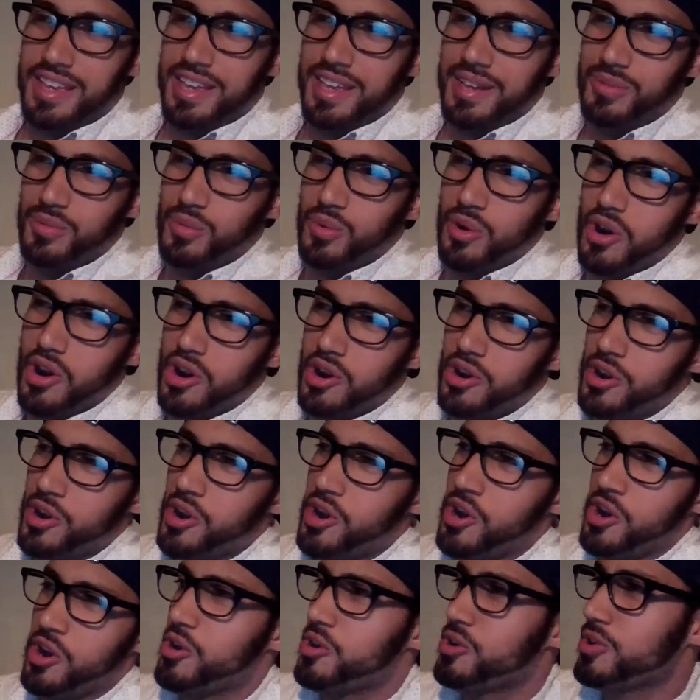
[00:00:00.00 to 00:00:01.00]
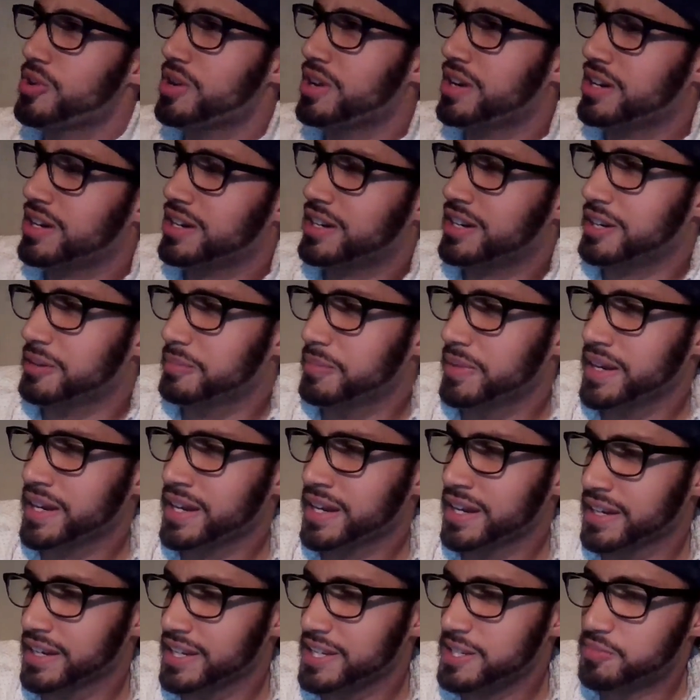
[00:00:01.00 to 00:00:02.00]
Eduardo, oh
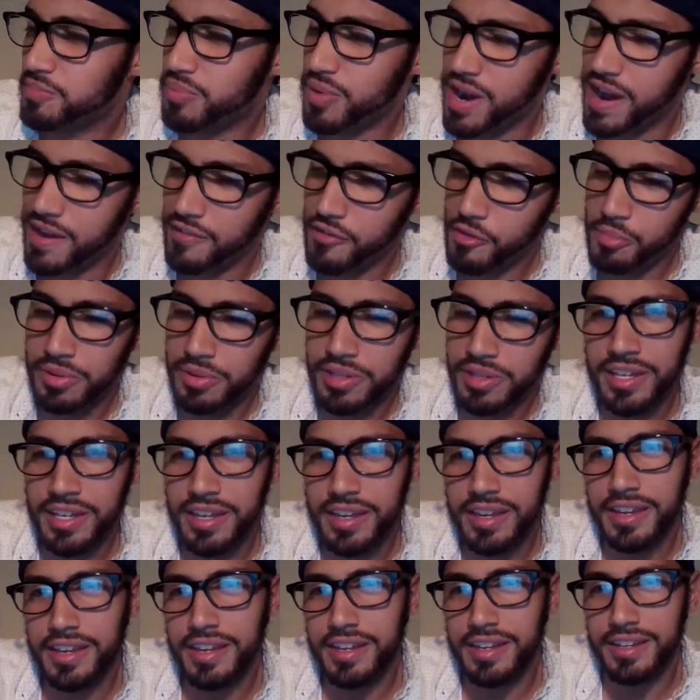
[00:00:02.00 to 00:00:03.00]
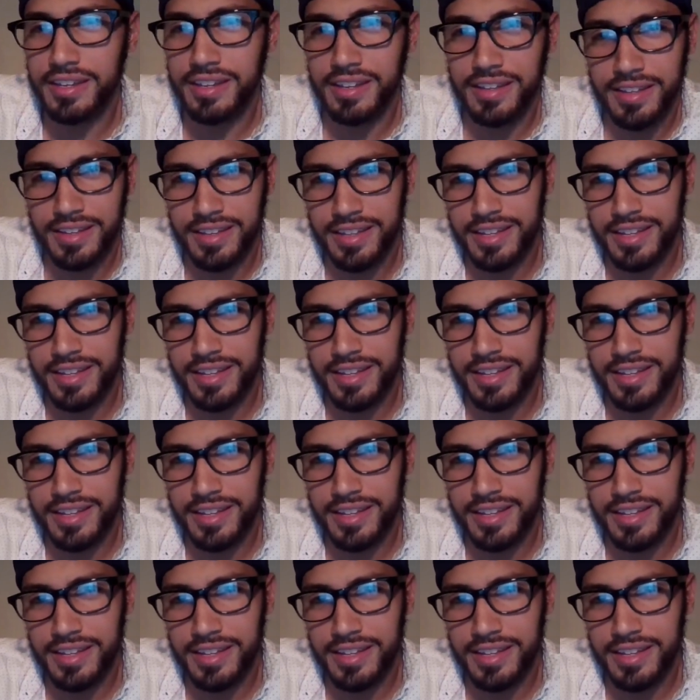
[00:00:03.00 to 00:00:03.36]
man, he's probably.